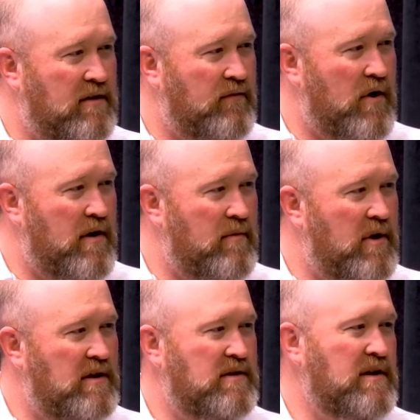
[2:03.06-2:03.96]
the front of the
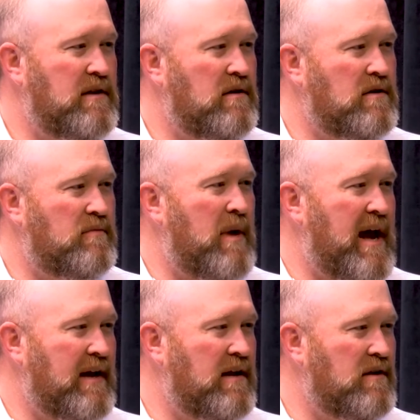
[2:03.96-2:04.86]
bus and it looks
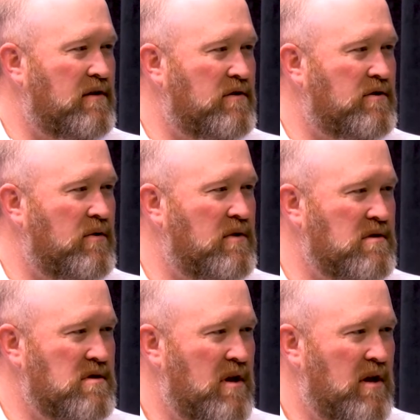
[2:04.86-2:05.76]
back into the
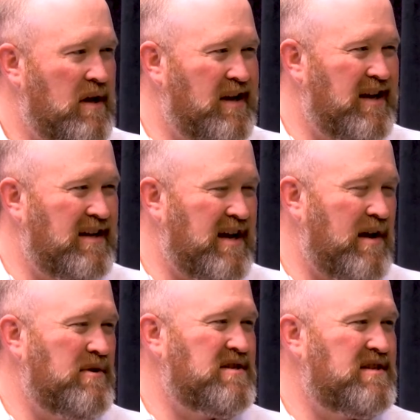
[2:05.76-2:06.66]
students. And
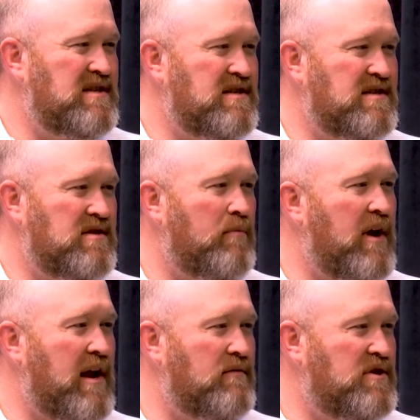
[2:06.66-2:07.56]
anytime it senses some
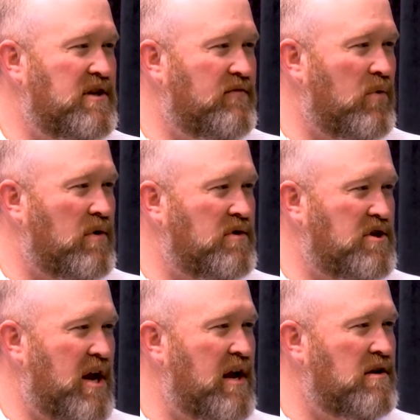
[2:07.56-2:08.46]
kind of G-force
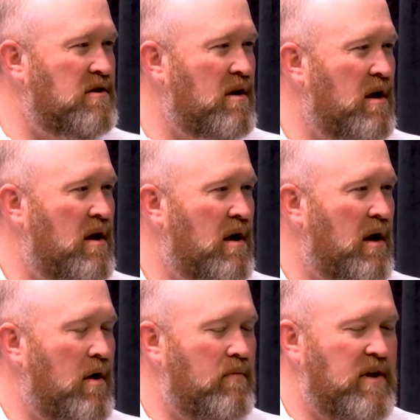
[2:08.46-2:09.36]
change,
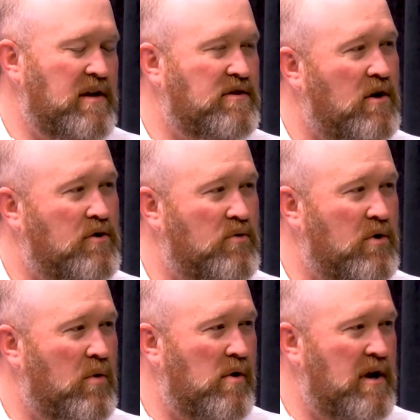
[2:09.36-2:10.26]
then it starts
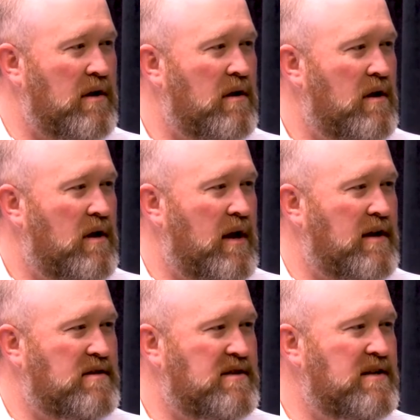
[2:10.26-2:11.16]
recording. And
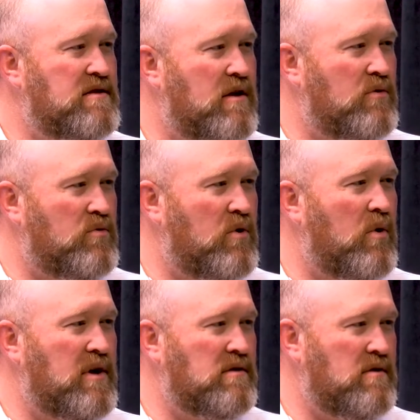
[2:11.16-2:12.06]
it sends those
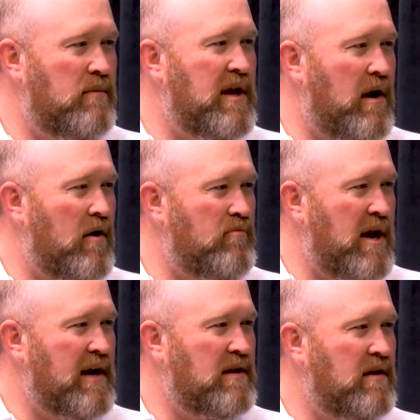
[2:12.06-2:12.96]
recordings to me
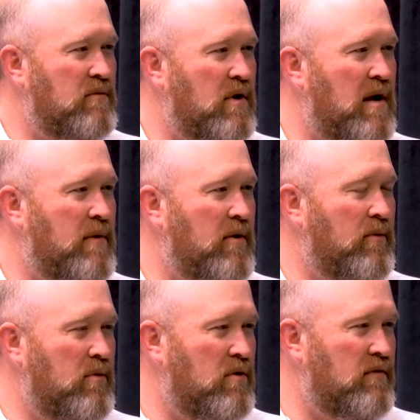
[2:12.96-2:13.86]
automatically, where I'm
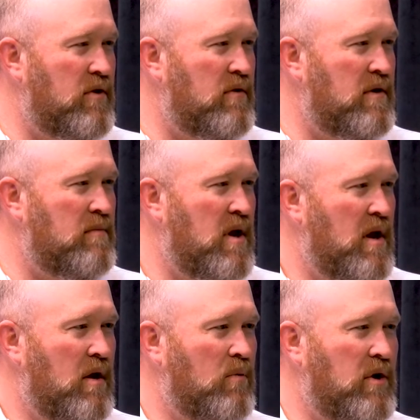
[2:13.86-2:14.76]
able to review them.
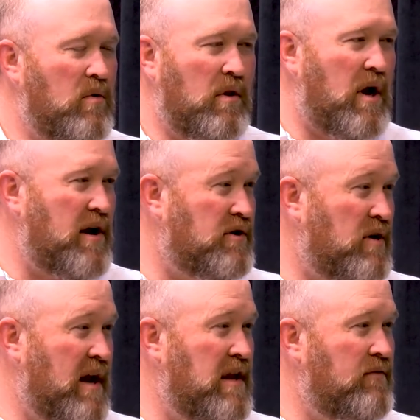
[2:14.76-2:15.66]
We do a lot of
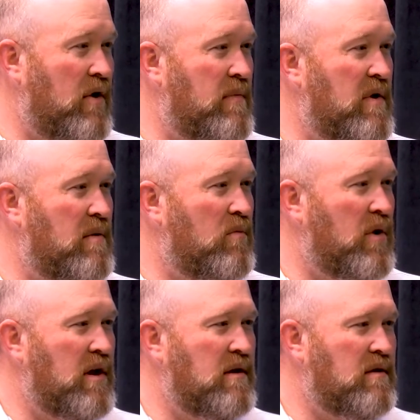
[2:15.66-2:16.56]
training from them.
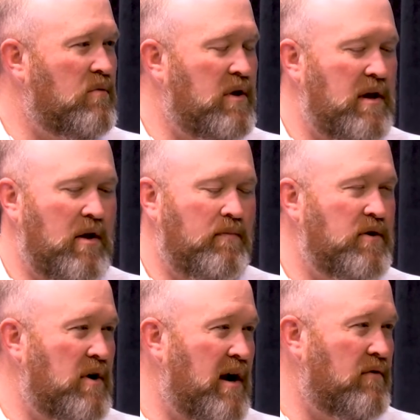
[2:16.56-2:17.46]
We help the
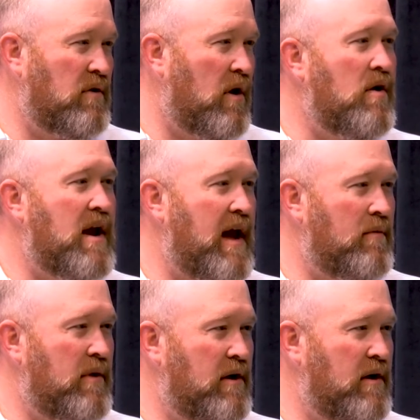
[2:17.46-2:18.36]
driver learn how to
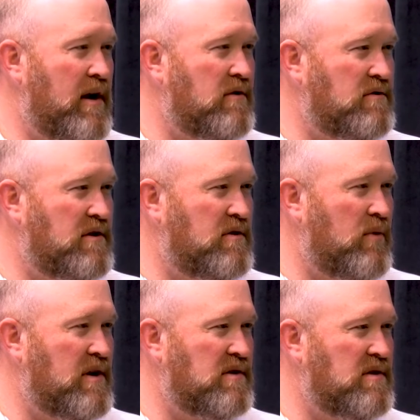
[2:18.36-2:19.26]
better handle
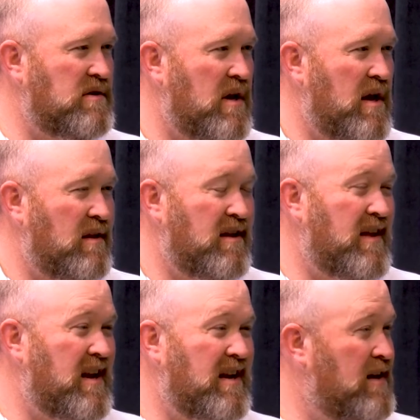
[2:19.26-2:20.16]
situations that
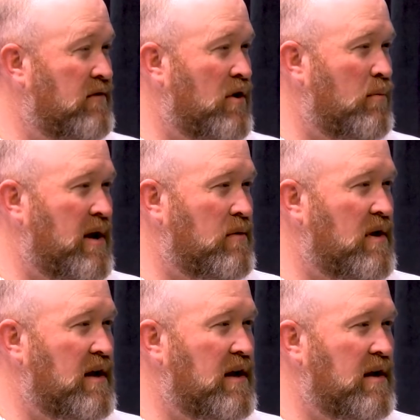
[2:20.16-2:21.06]
they didn't even know maybe
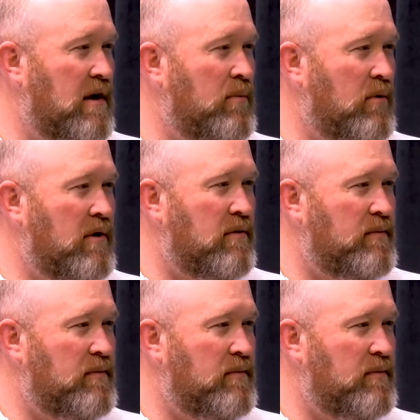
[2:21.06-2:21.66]
they needed help with.